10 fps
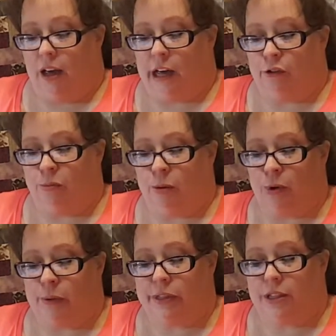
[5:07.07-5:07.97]
I remember
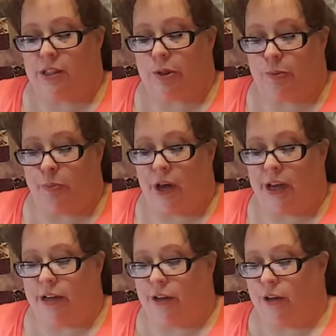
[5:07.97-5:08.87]
I was
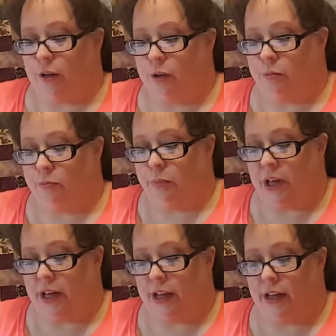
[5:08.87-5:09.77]
inspired
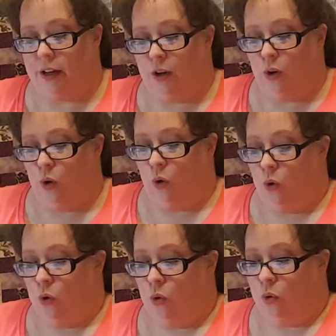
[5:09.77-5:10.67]
by
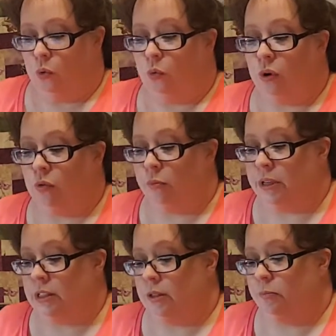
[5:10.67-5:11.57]
one
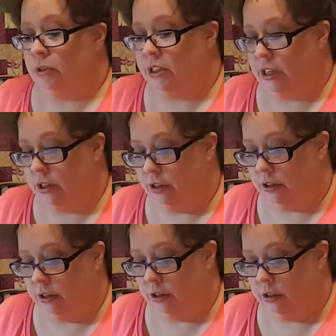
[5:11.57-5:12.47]
woman's
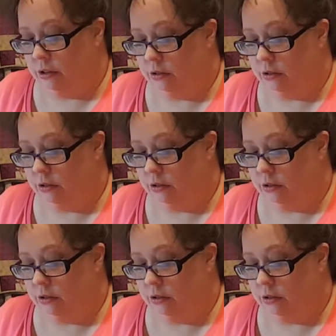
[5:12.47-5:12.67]
particular